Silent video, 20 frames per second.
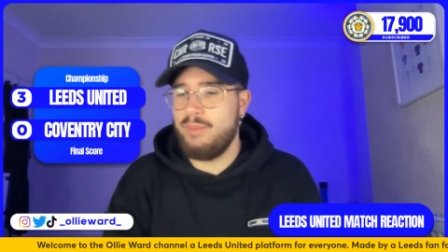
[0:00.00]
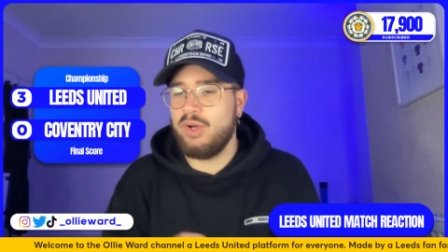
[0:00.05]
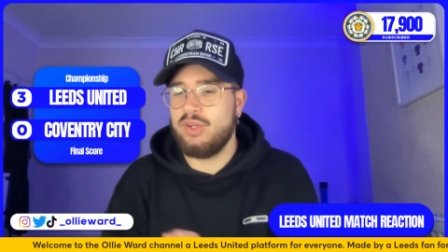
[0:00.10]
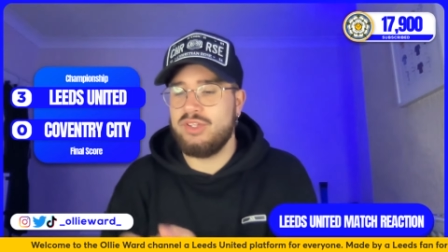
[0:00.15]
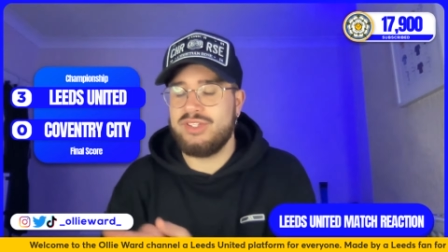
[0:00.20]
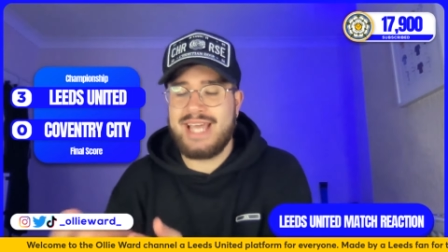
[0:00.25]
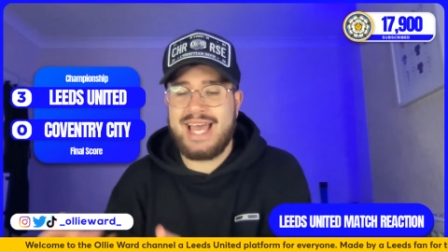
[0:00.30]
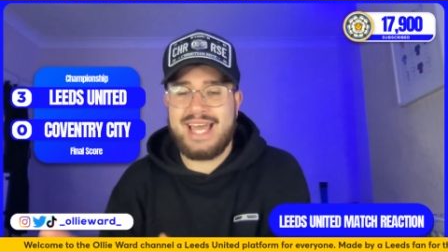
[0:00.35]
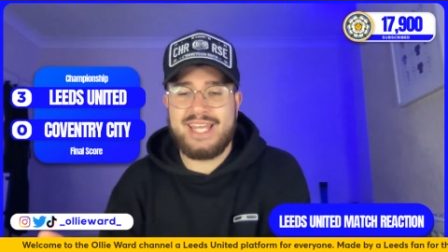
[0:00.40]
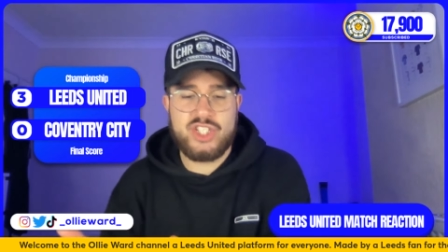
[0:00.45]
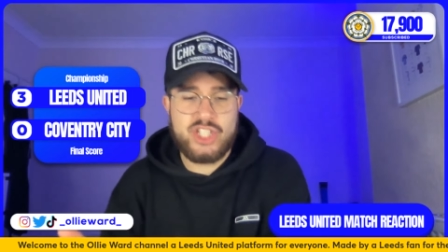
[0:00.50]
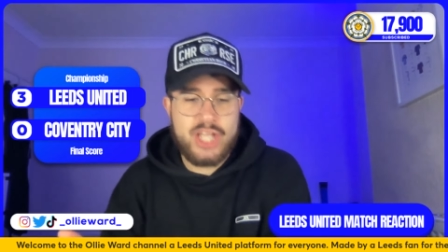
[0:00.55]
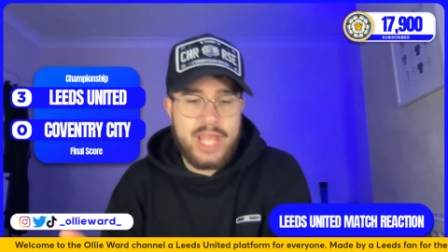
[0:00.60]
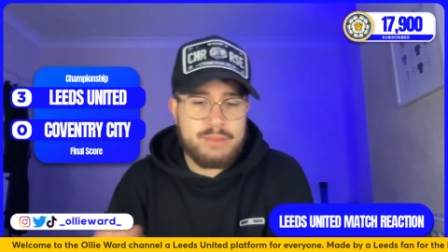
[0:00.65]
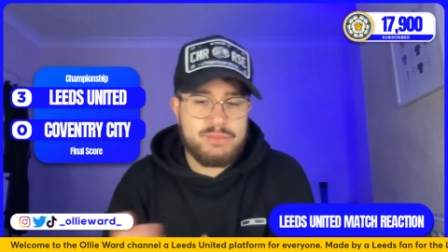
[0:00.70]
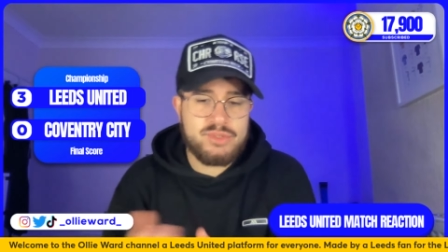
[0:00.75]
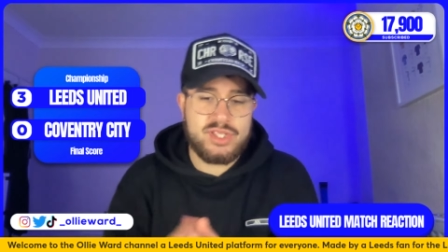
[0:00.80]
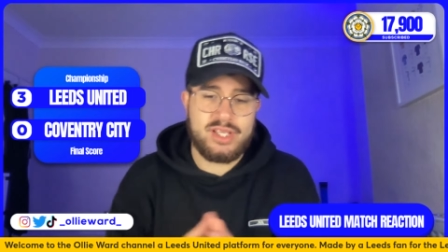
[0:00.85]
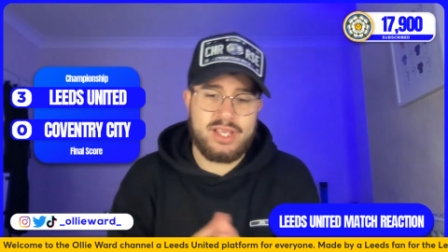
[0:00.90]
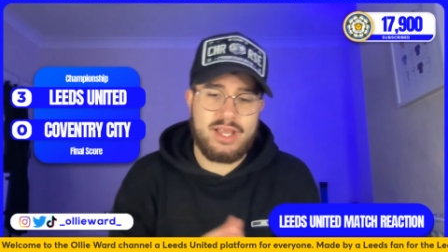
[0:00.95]
We've got Dan
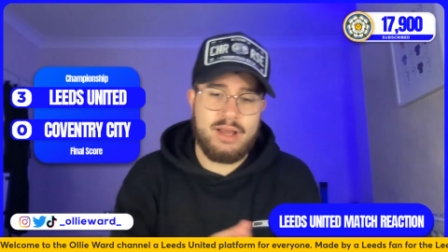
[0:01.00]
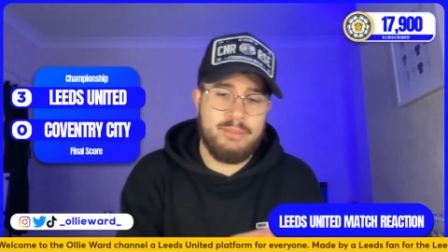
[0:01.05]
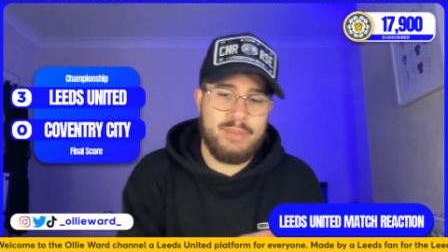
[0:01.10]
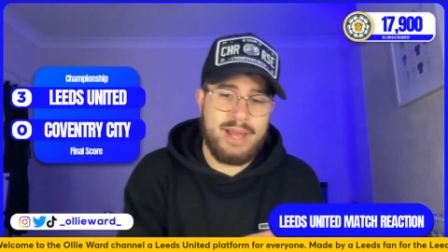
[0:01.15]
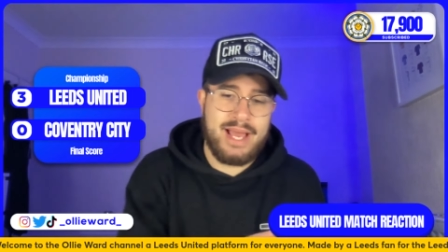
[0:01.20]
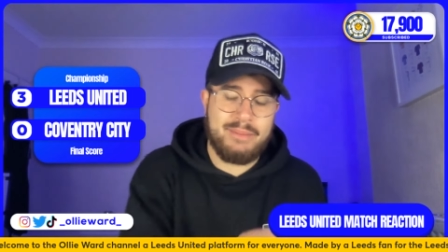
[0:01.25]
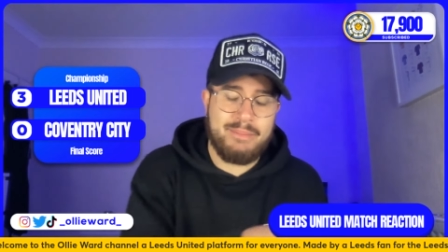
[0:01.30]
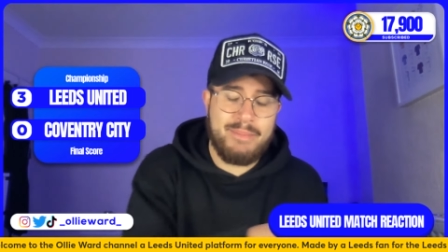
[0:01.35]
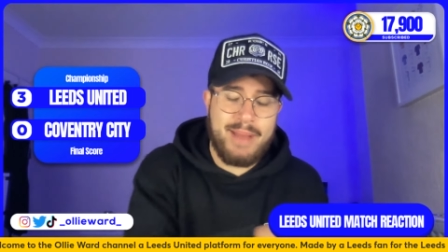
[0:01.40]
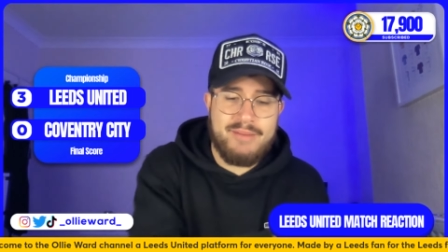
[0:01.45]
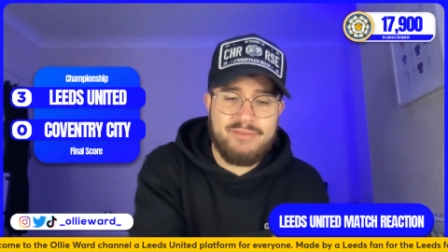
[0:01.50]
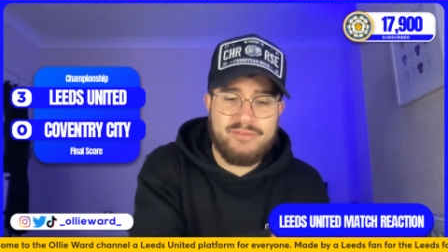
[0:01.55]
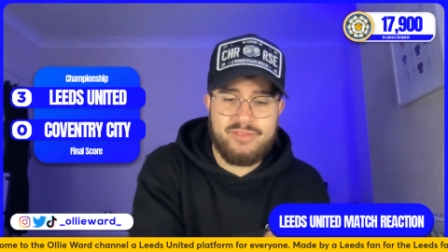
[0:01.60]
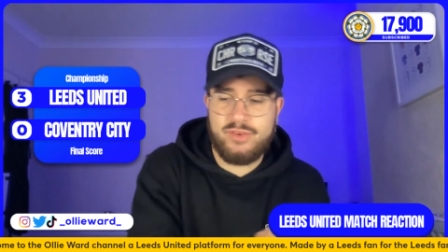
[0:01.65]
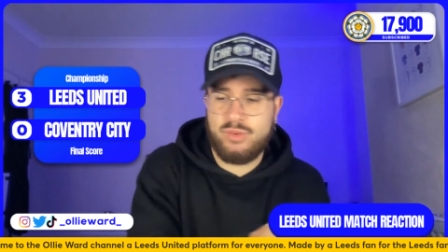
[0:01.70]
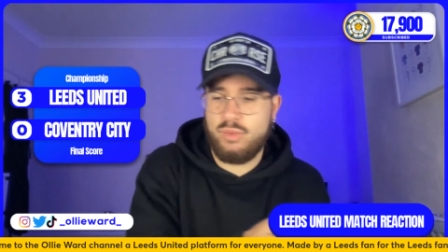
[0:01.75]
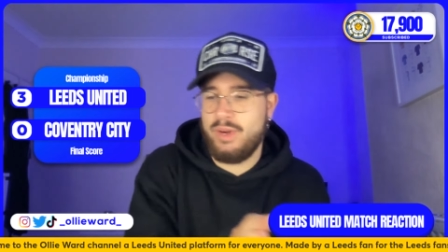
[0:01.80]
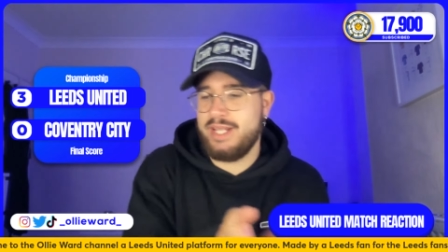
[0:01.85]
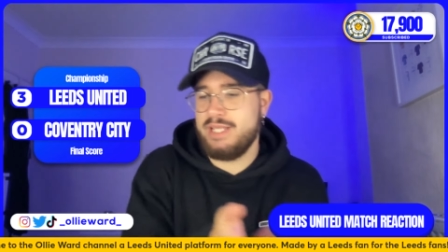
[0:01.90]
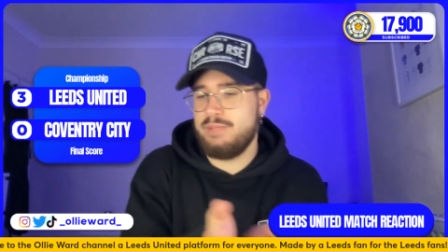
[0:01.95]
James to come back,
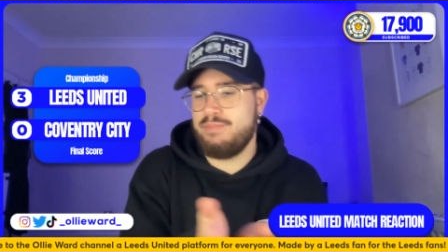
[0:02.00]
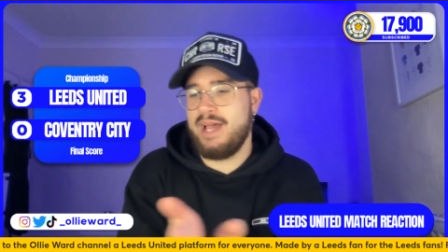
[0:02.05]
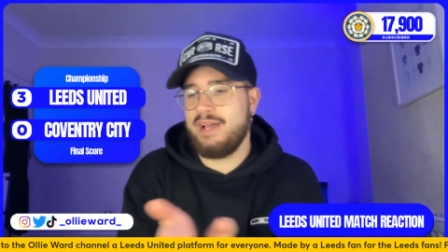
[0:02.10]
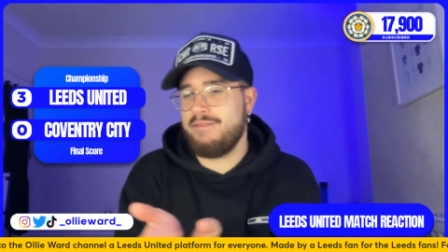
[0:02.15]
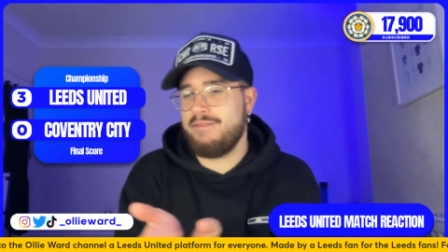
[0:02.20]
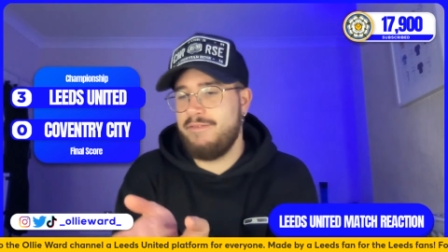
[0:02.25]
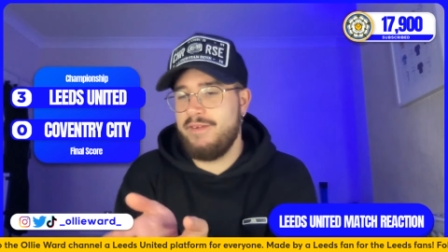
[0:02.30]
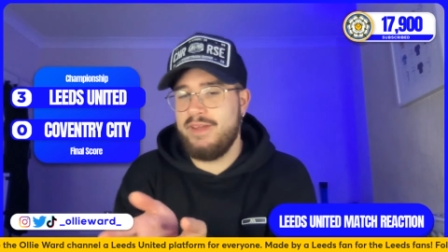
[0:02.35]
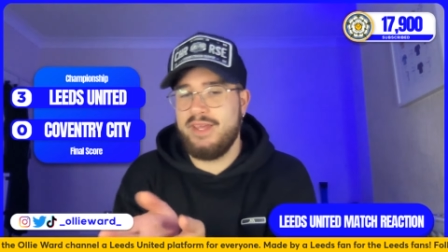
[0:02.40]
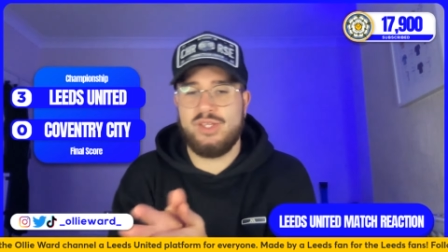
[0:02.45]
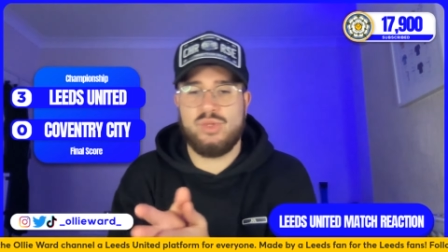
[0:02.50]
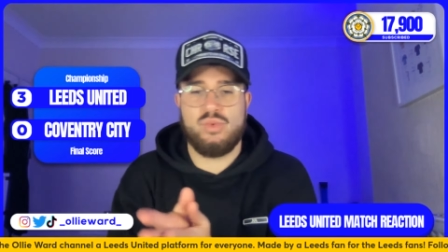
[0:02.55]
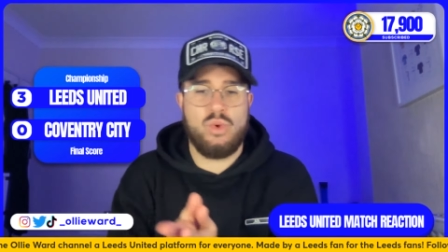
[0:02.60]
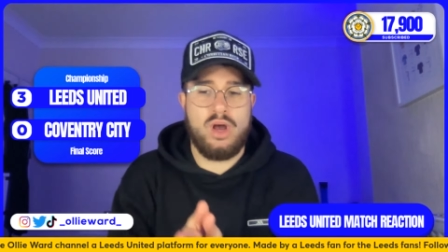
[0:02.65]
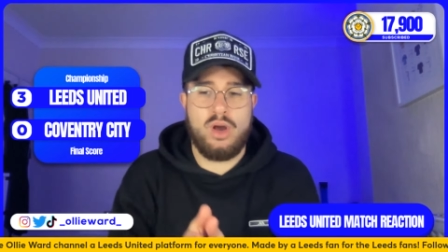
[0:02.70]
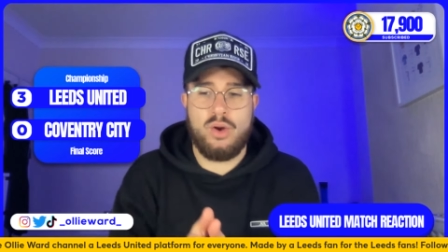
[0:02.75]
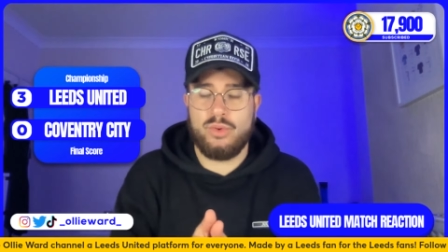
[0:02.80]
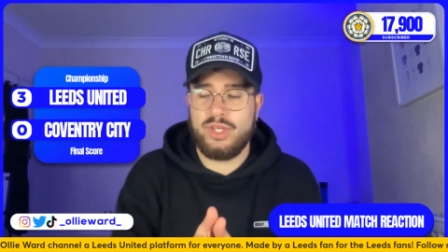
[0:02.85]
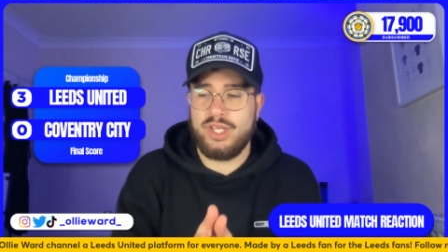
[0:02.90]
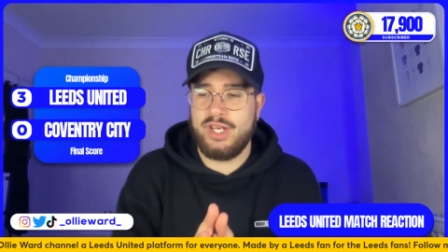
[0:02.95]
Bamford when he's back fit as
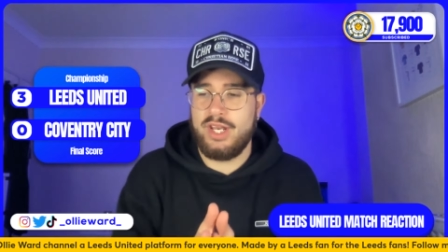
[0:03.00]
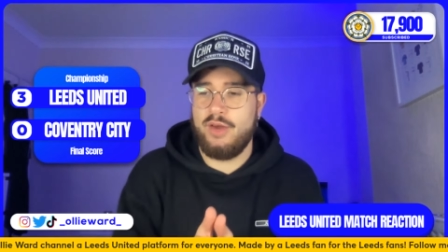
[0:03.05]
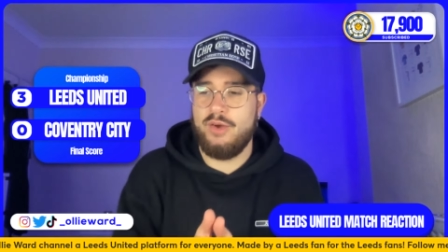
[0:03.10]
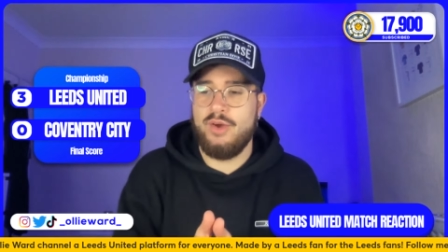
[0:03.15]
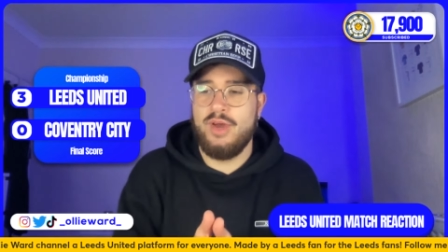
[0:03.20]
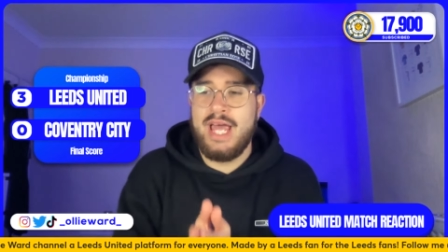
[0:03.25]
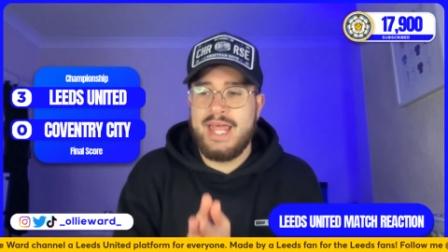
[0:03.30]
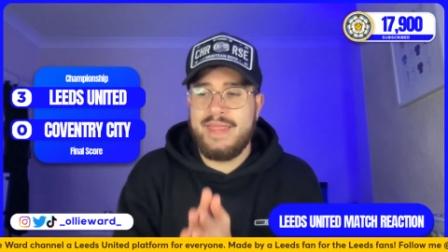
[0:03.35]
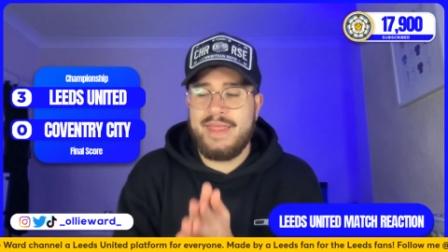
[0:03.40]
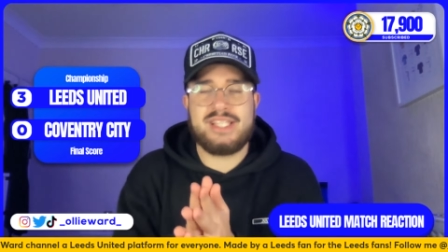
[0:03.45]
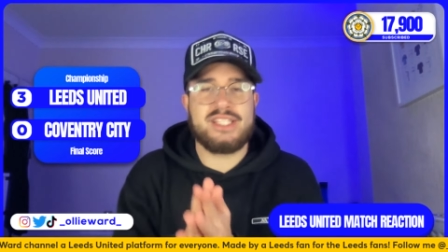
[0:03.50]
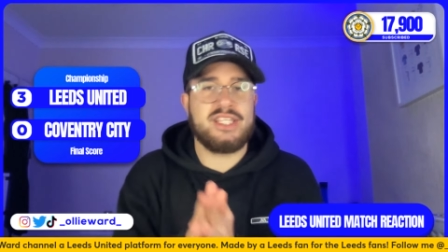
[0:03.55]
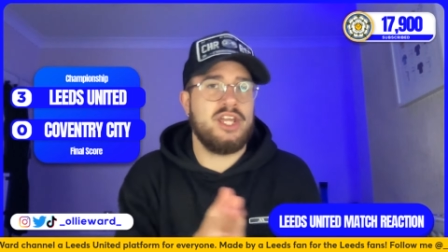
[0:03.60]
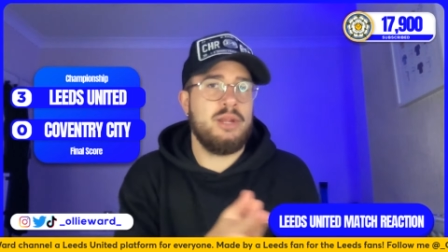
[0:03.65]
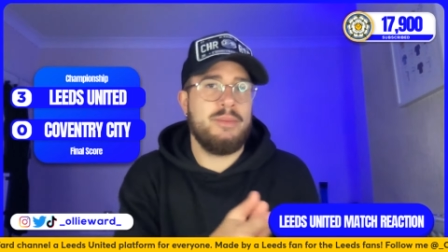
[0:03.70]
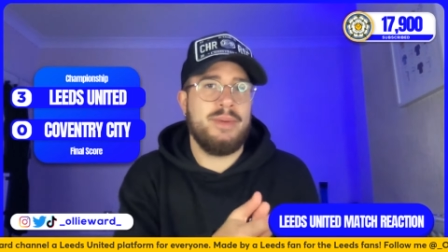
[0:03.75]
well. You know, there's going